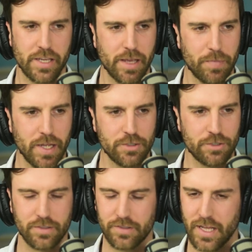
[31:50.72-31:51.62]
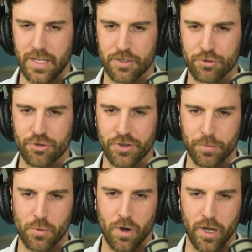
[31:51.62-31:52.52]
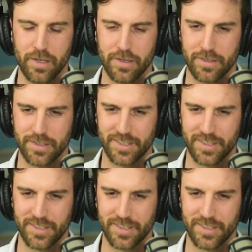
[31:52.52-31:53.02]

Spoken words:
kept that little trip quiet.